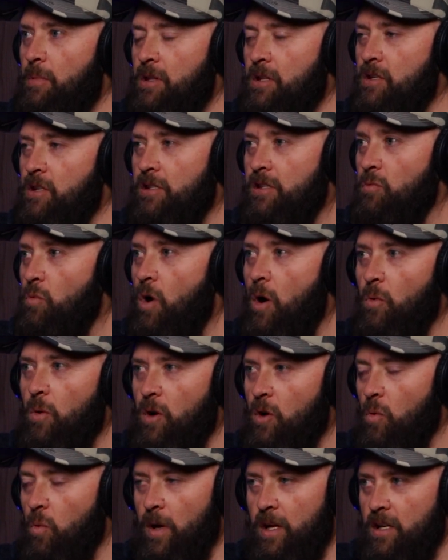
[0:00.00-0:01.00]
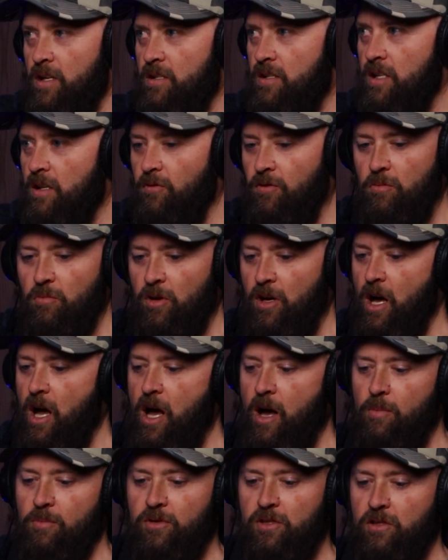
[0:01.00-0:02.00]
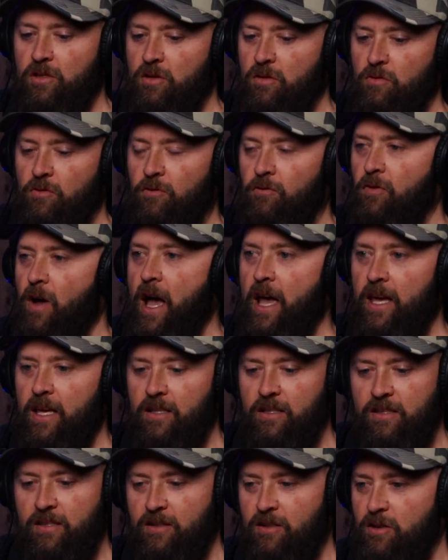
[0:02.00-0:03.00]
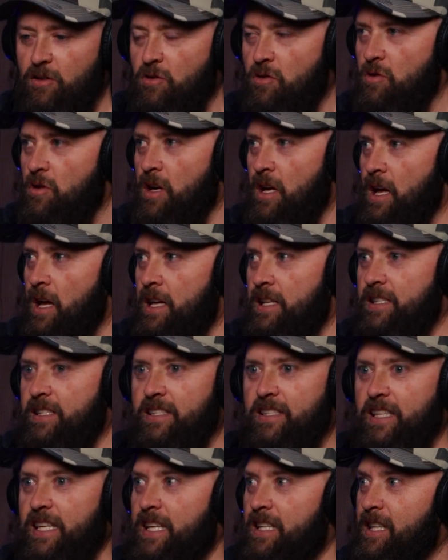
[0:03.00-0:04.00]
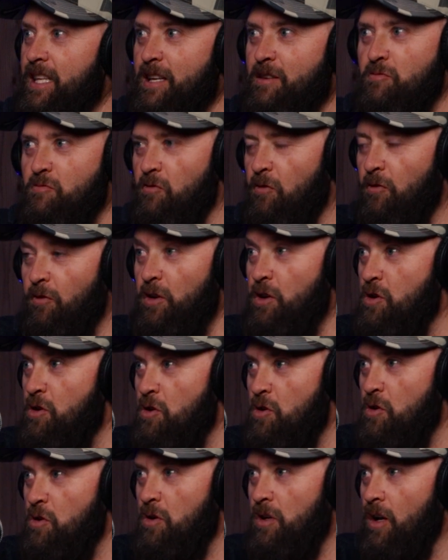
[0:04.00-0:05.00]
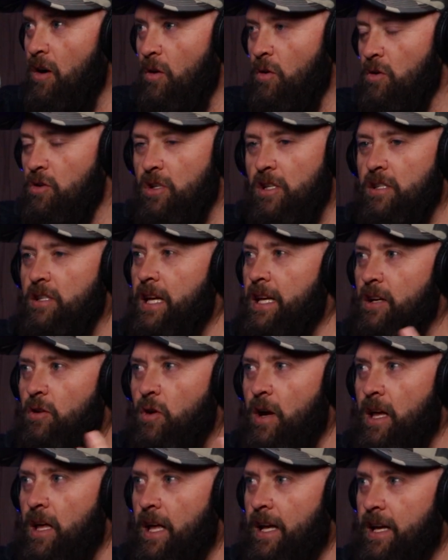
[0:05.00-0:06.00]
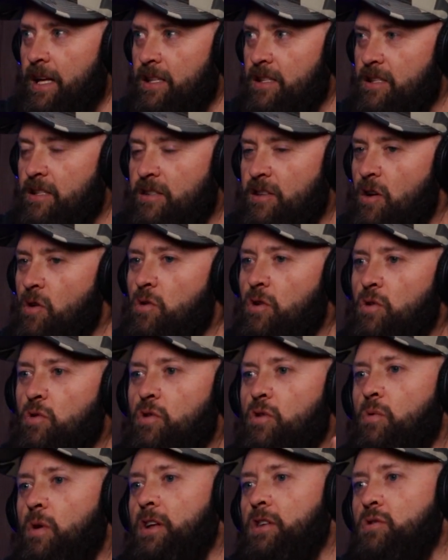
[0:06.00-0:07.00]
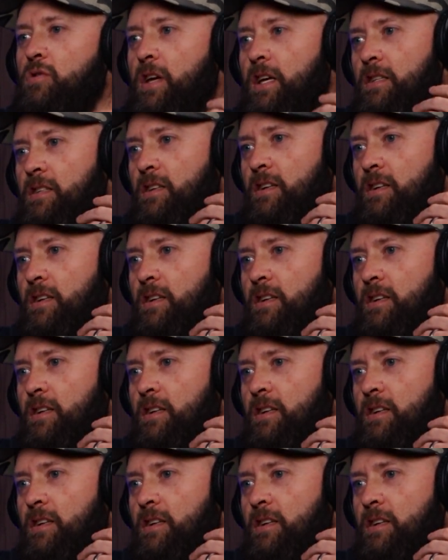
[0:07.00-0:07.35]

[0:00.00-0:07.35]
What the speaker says: mean, just what we were witnessing, from cubs to fights to stealing food, or just like it's so cool what you get